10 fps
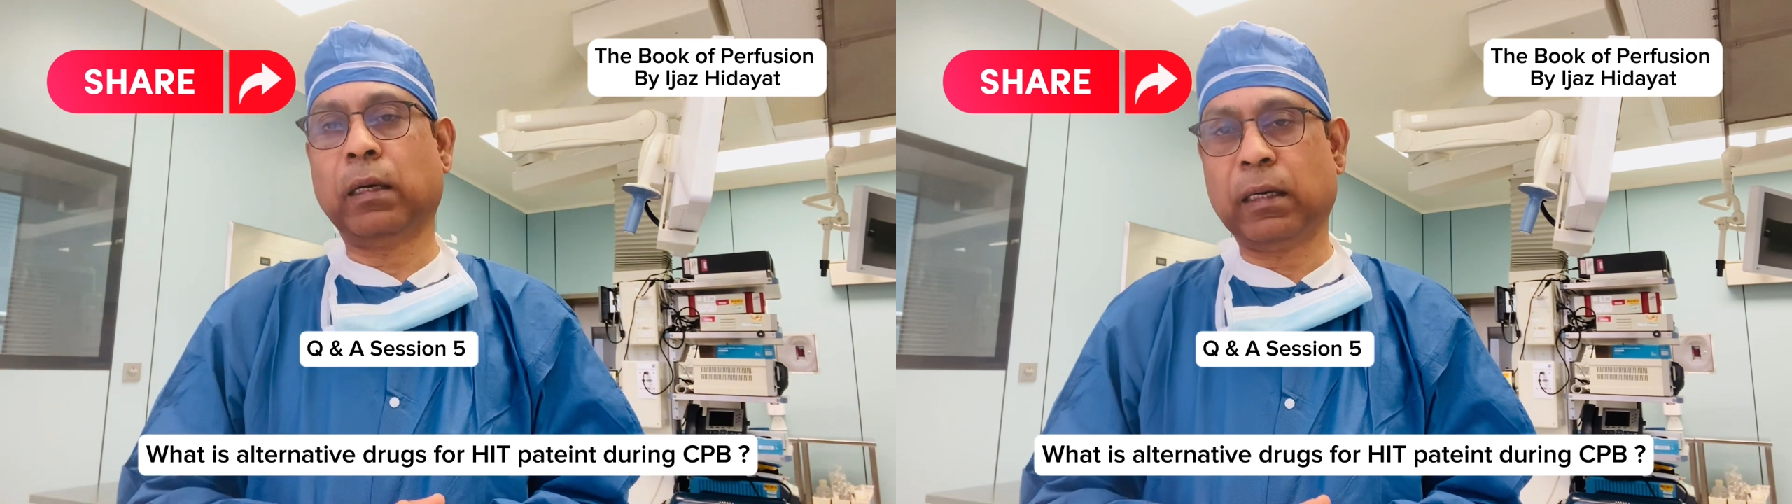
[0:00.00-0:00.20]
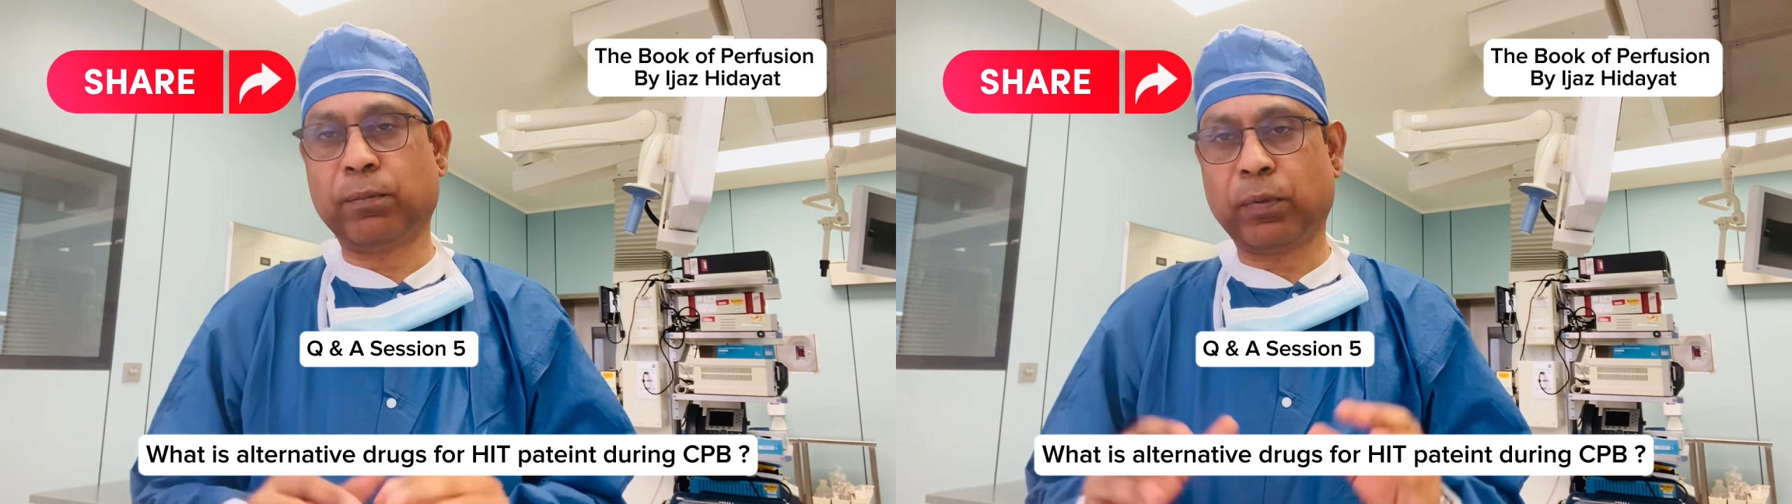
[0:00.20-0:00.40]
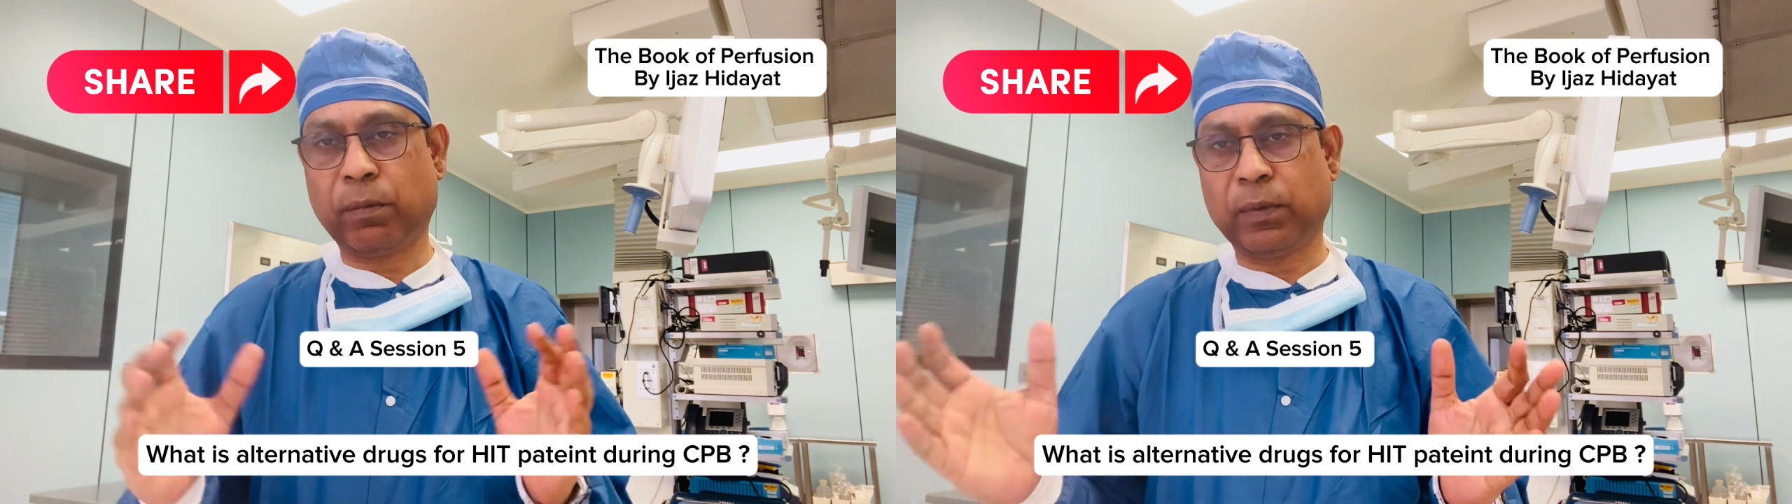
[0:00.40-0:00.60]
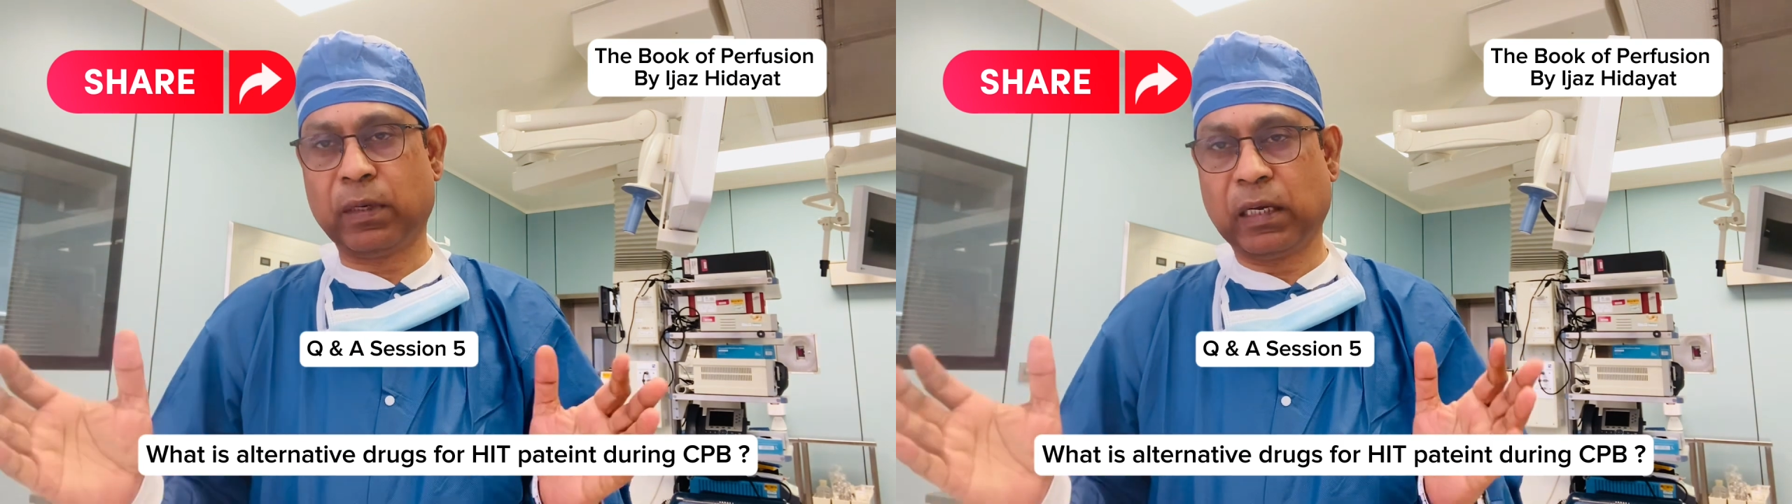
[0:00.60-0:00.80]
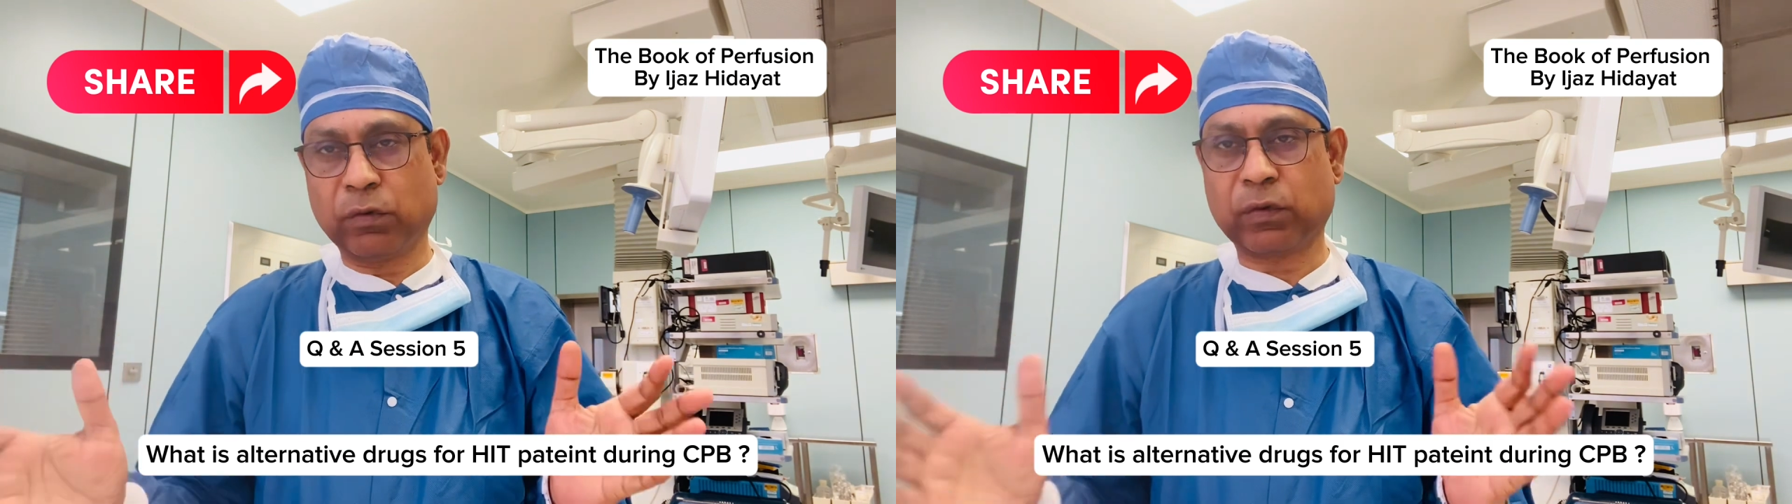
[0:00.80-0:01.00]
and proper
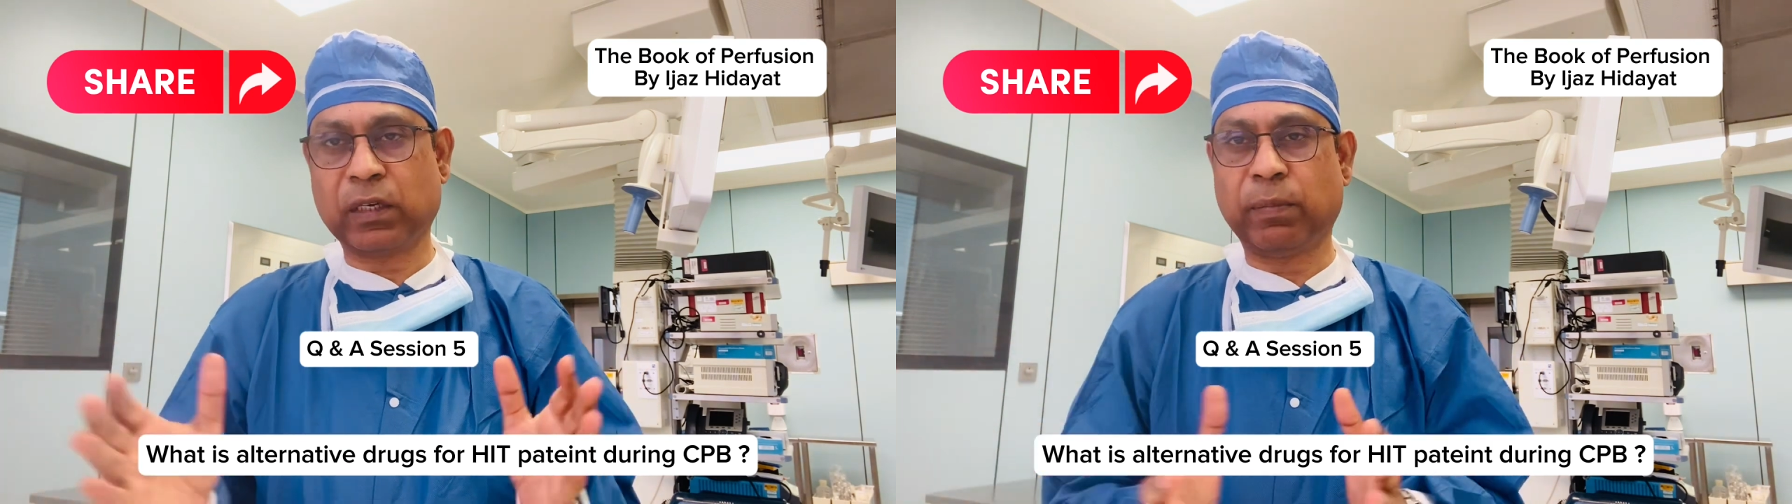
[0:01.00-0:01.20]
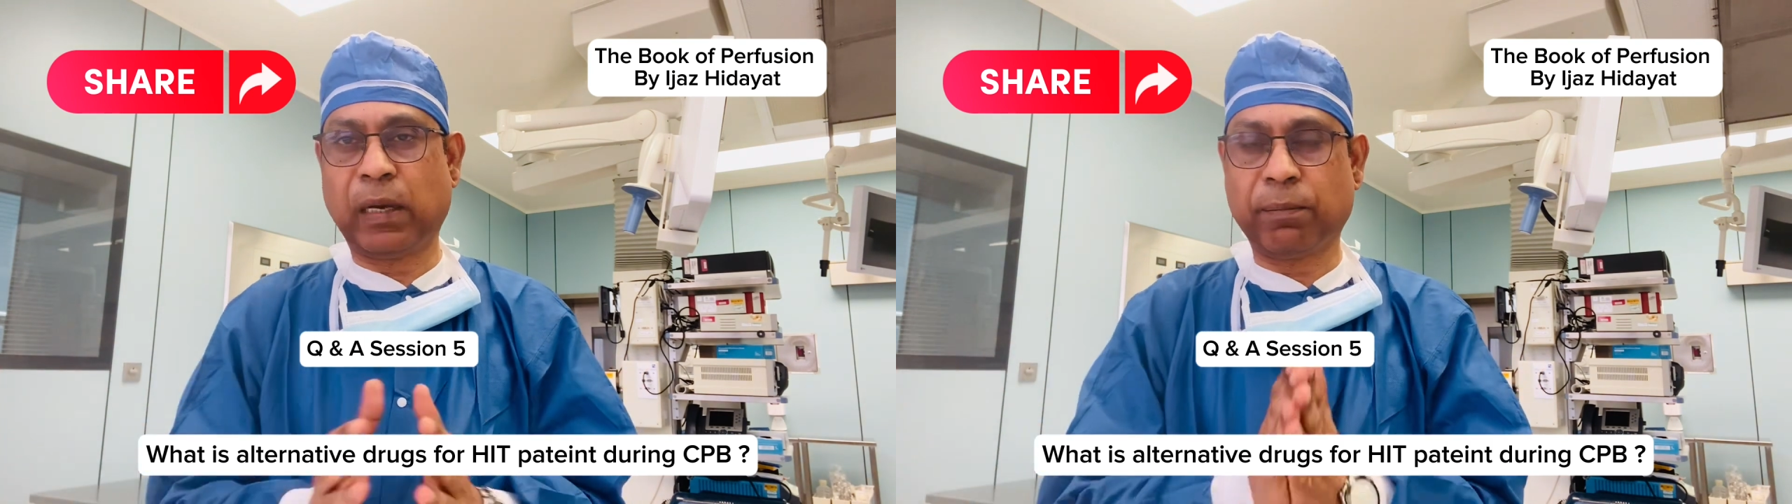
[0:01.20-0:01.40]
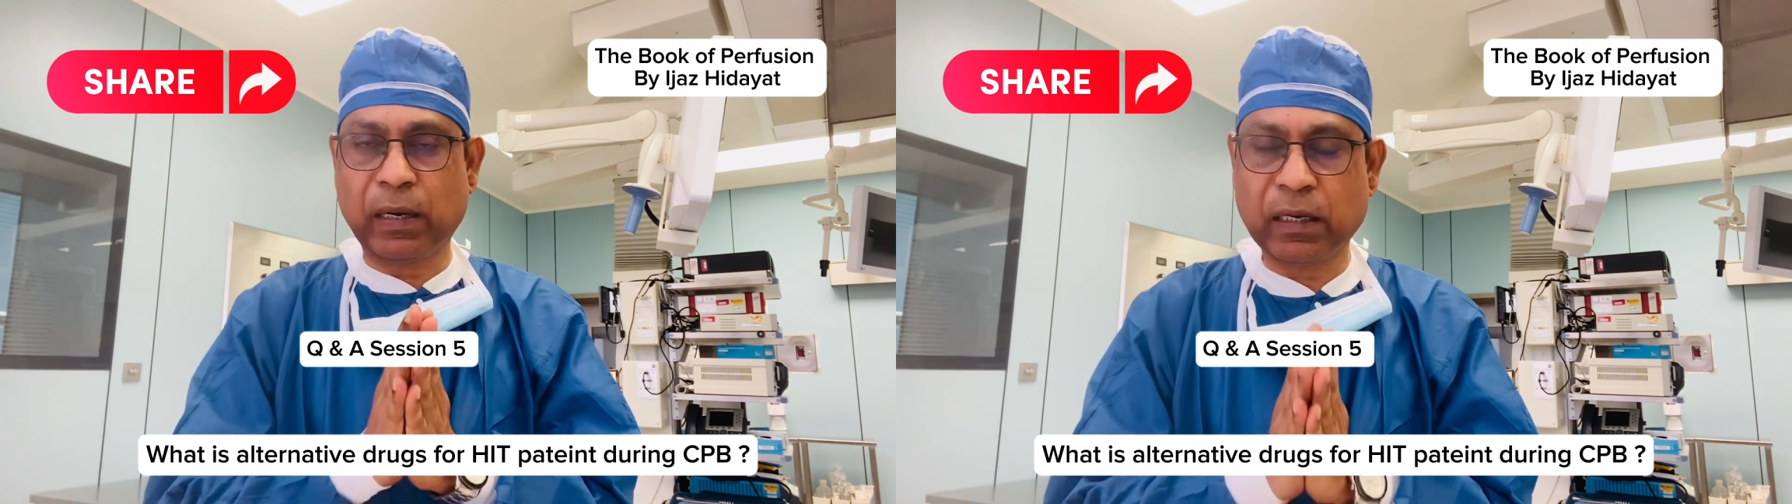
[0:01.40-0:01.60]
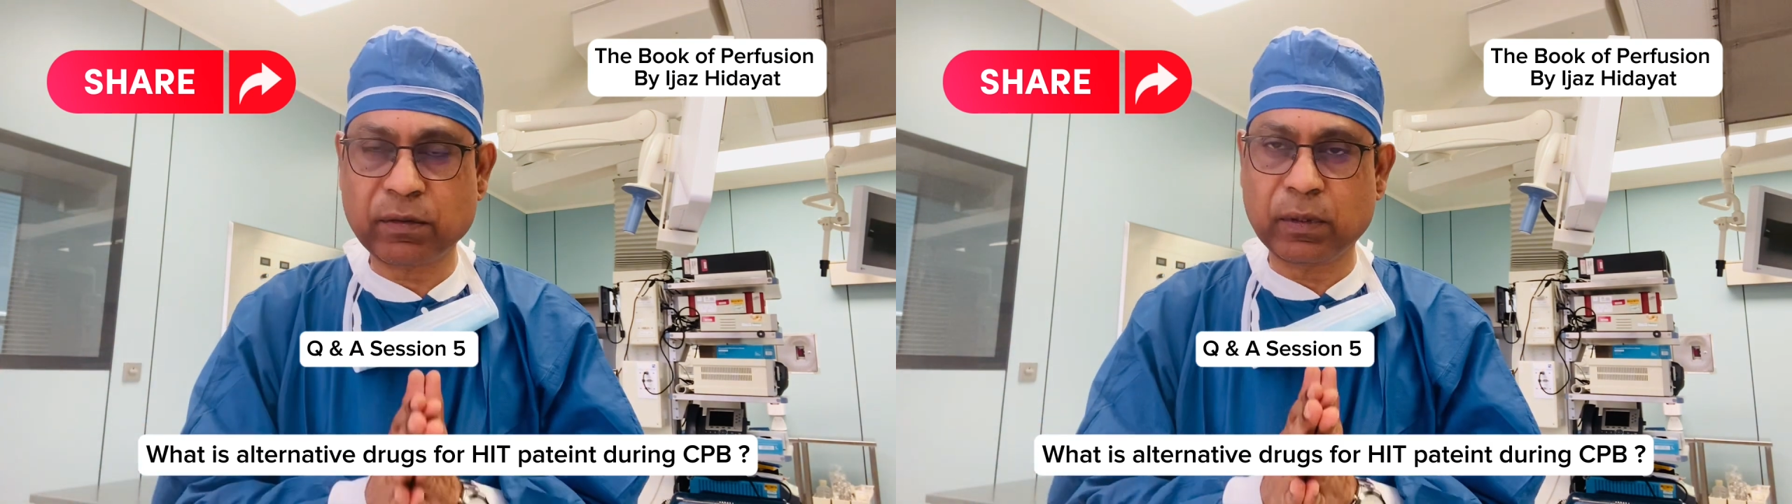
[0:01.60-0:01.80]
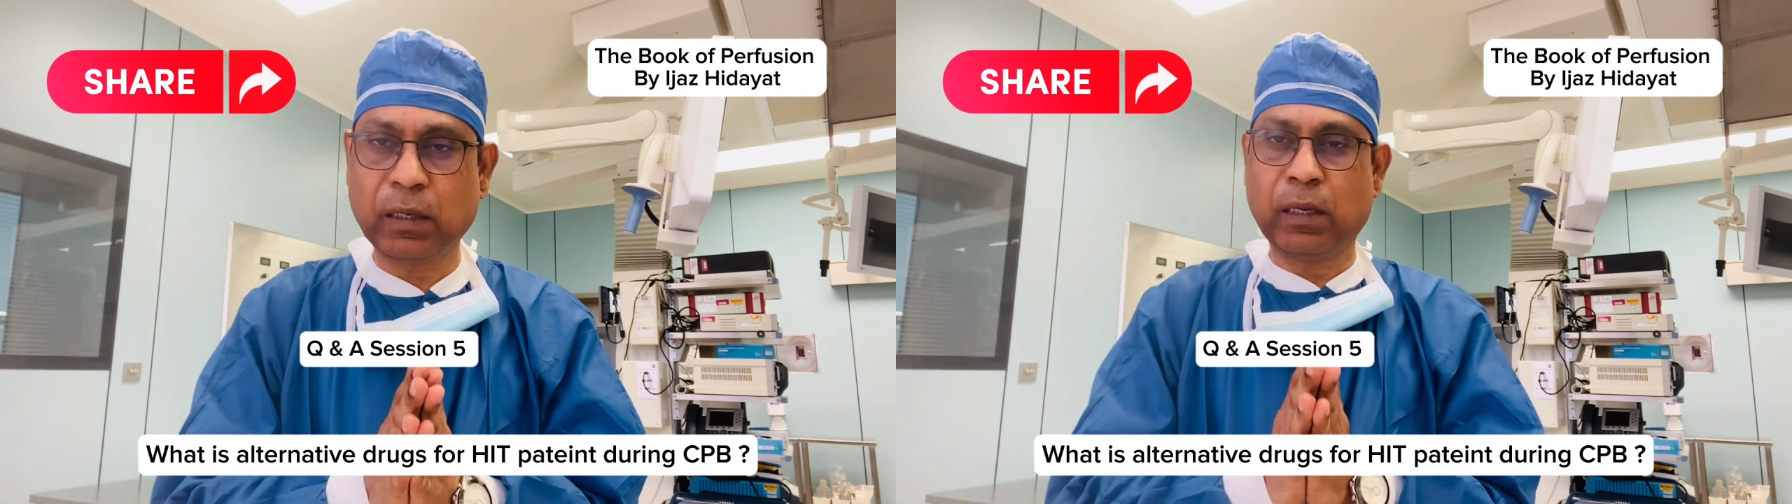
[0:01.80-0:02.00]
adequate bypass